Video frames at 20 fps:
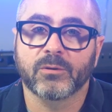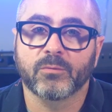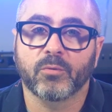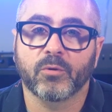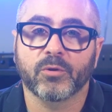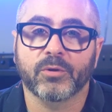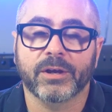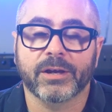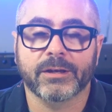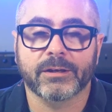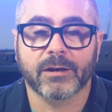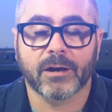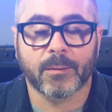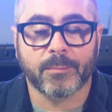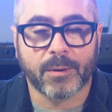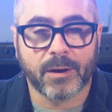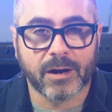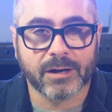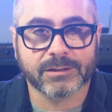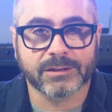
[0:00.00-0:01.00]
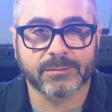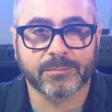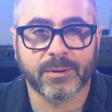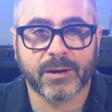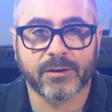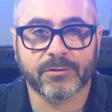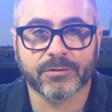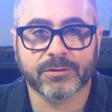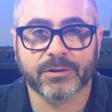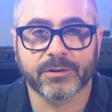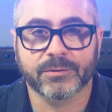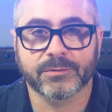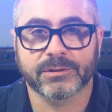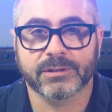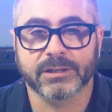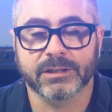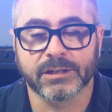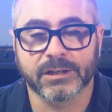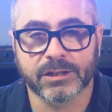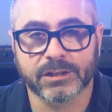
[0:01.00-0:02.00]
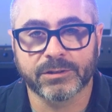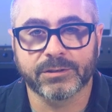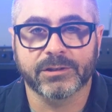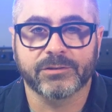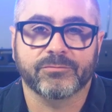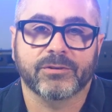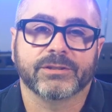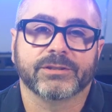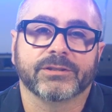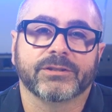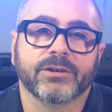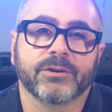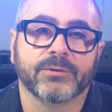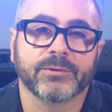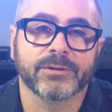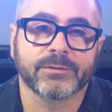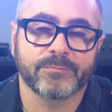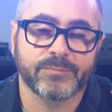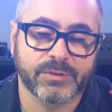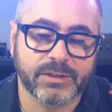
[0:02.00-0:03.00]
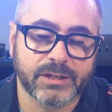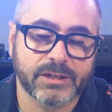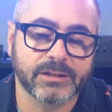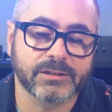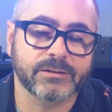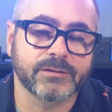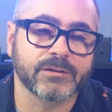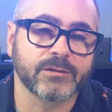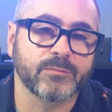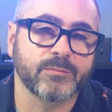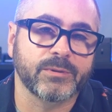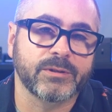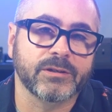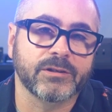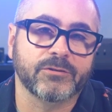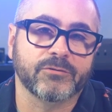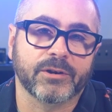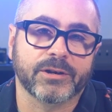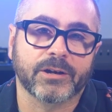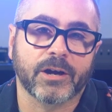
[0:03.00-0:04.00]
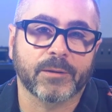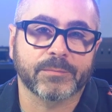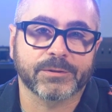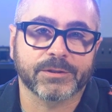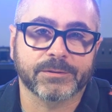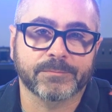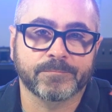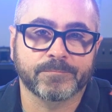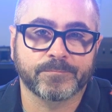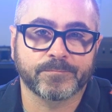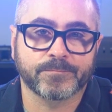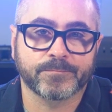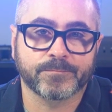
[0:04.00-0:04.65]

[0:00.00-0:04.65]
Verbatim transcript: well then epoxy powder coats, including Resicoat, is going to be a great option.